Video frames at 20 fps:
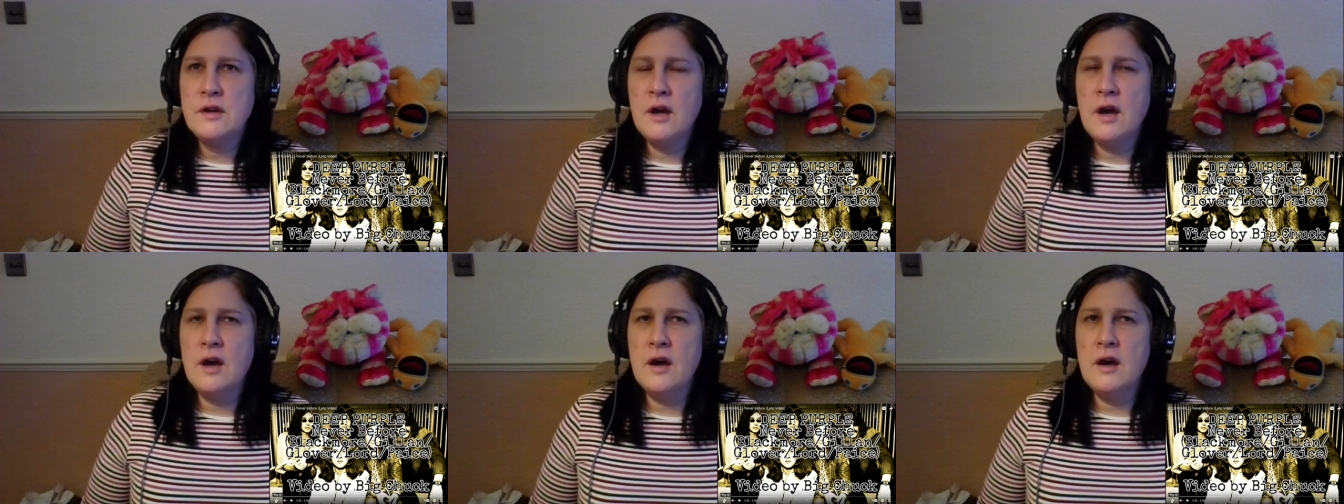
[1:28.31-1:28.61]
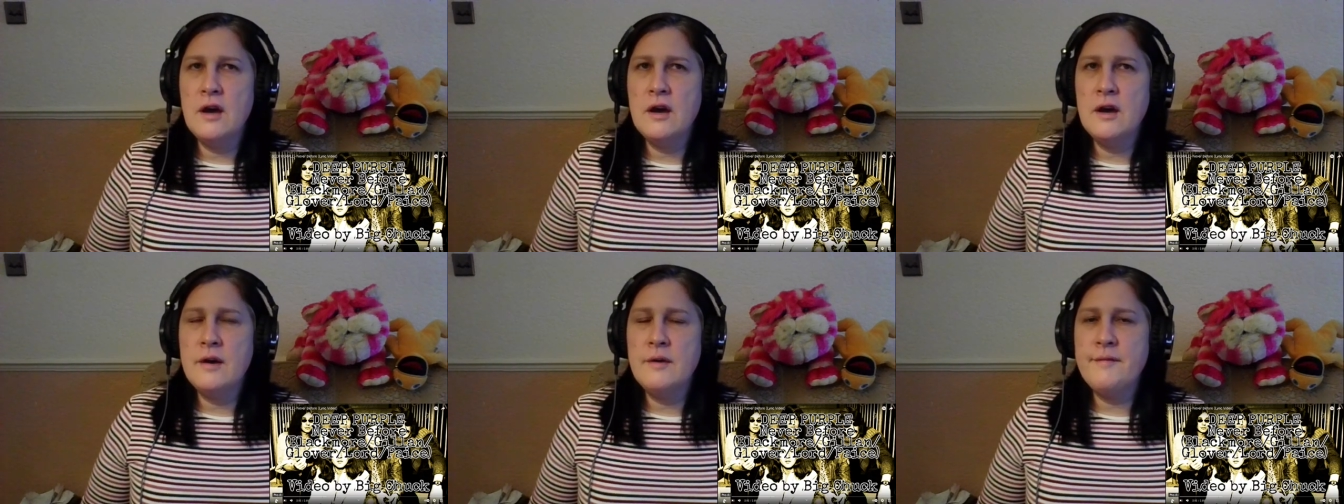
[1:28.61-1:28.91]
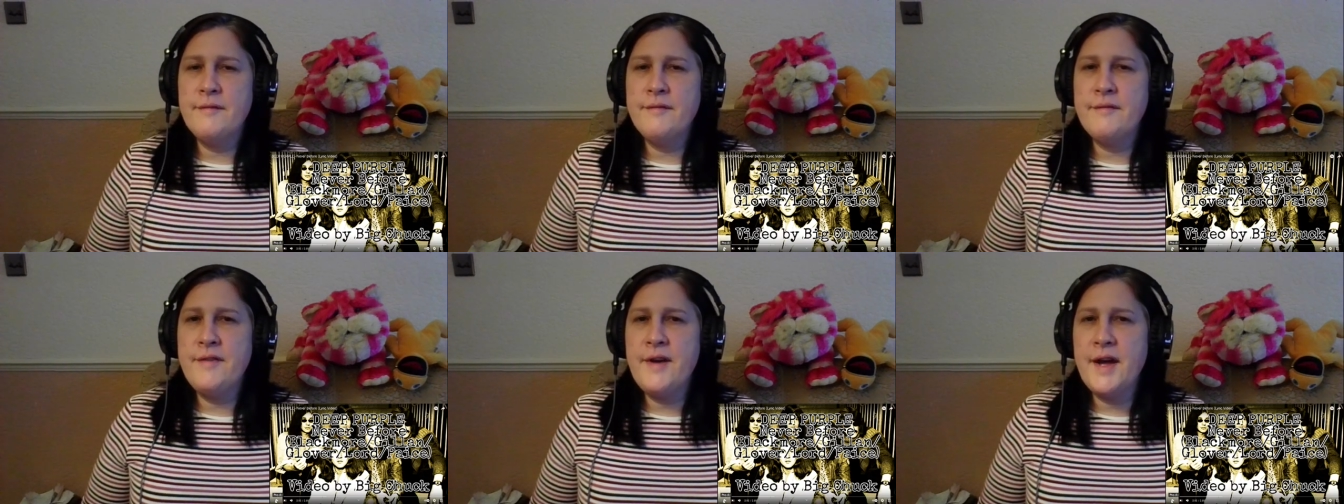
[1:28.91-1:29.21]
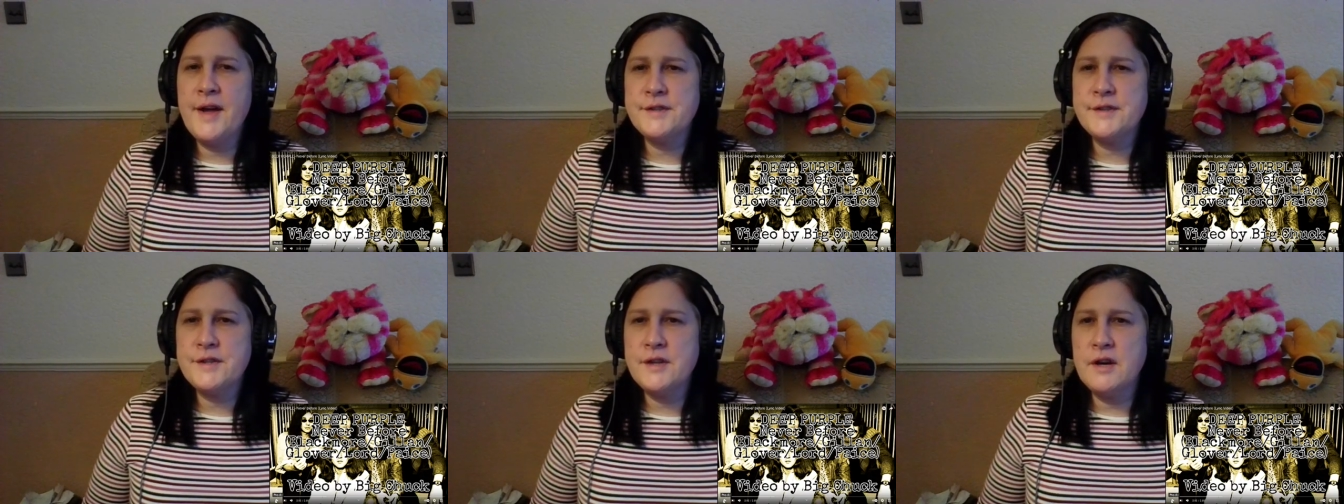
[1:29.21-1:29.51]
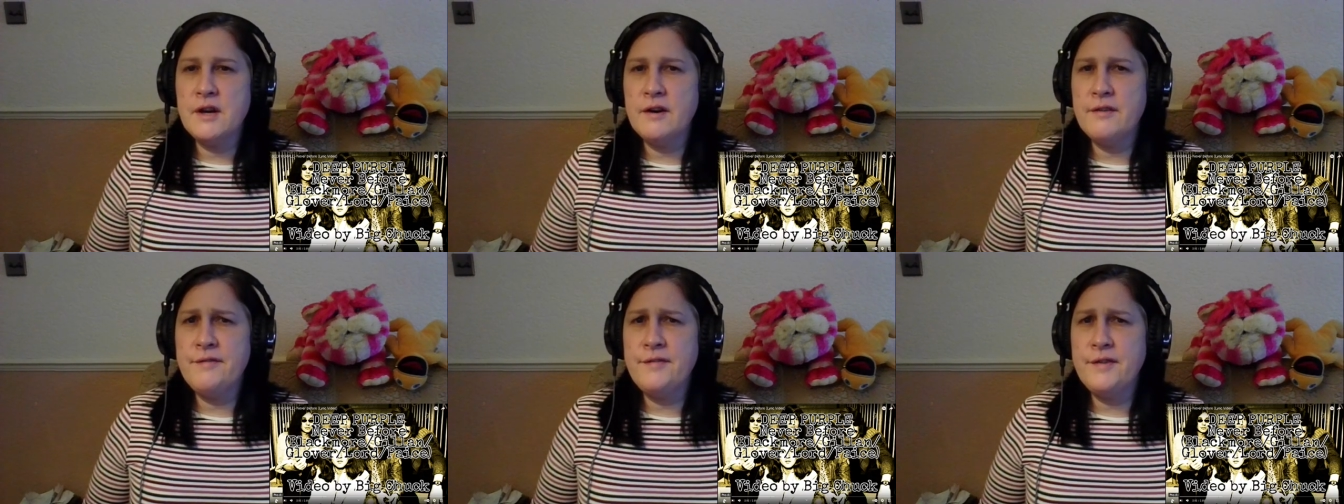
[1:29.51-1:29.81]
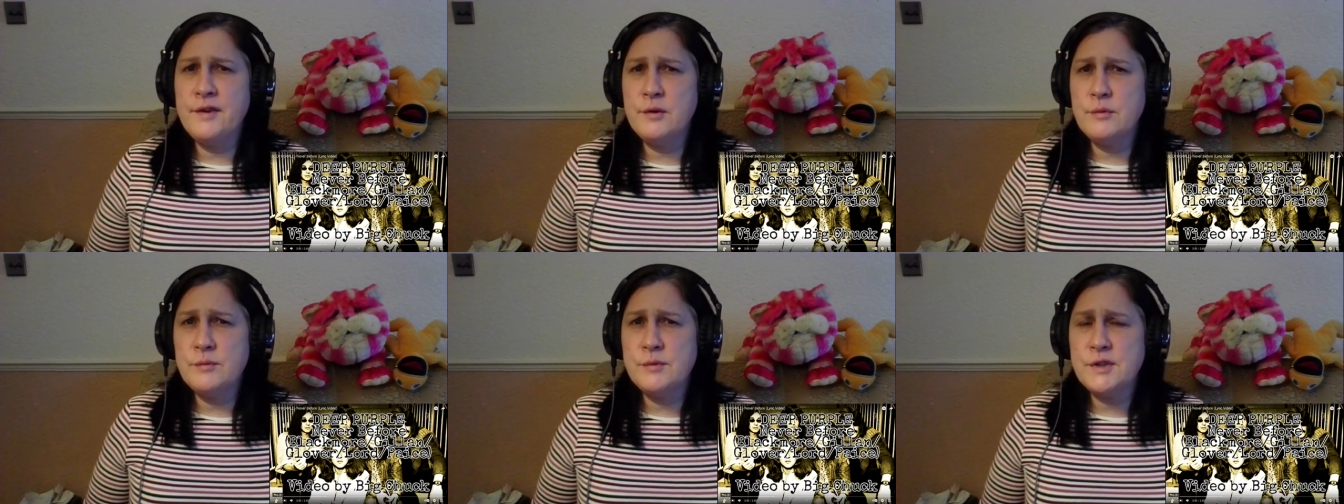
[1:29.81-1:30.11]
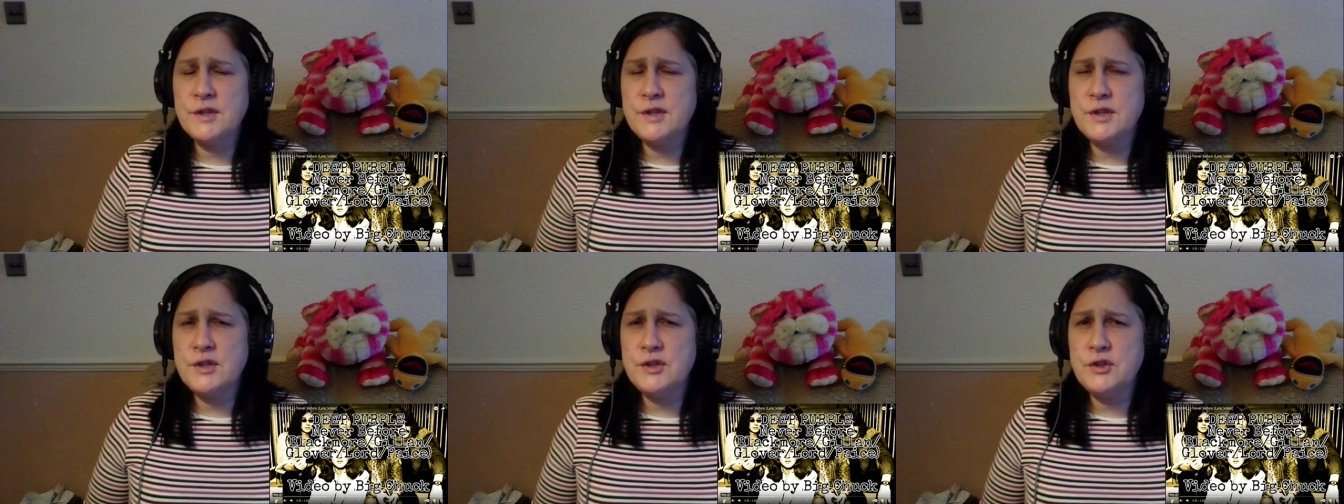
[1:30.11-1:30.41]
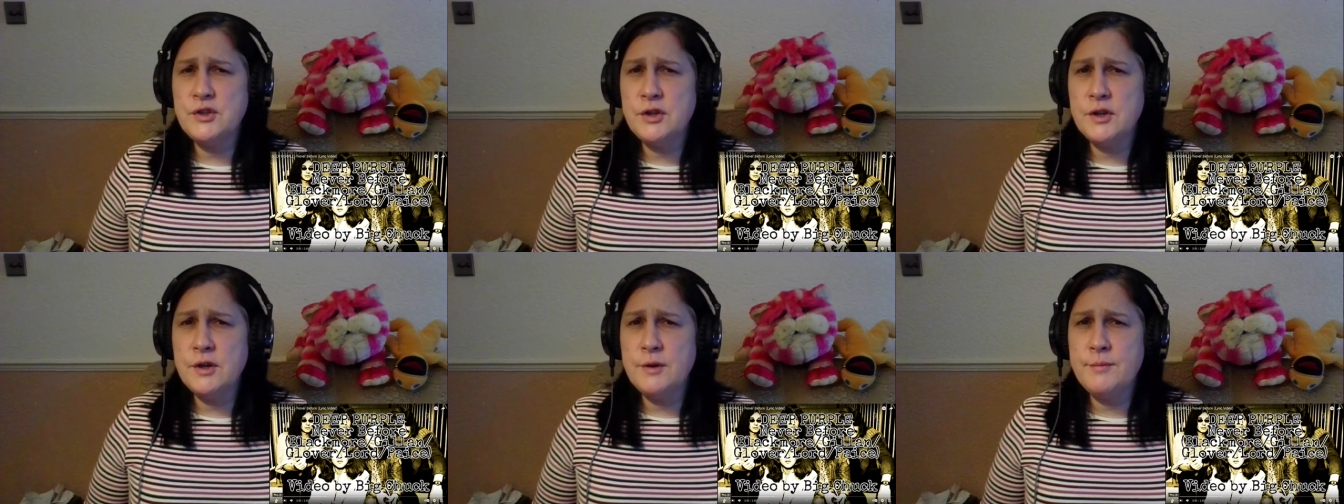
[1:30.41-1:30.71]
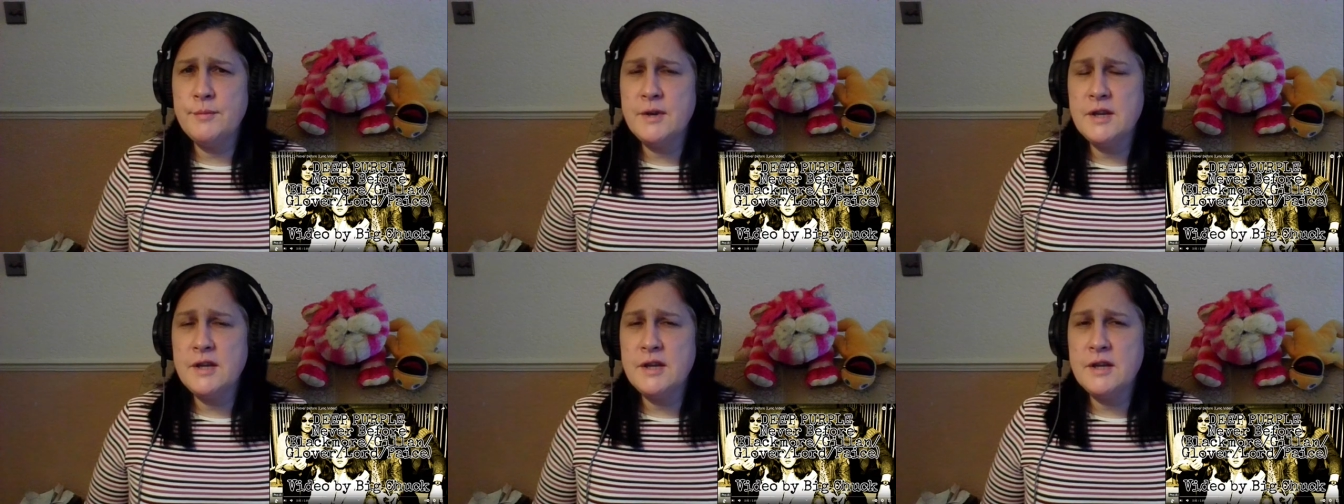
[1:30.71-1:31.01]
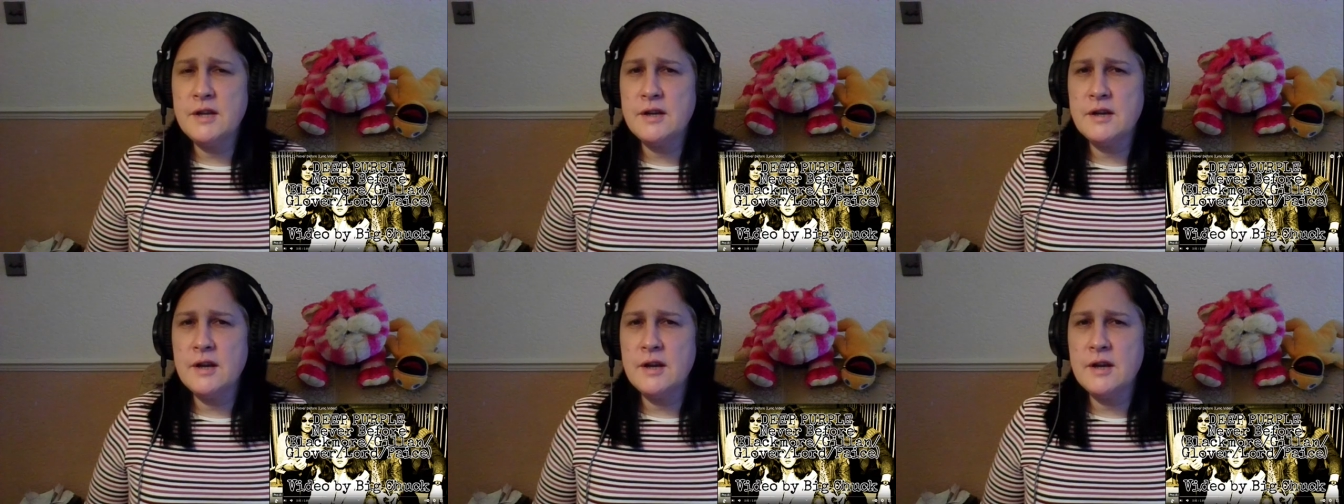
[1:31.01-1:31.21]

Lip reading: that are filmed in Germany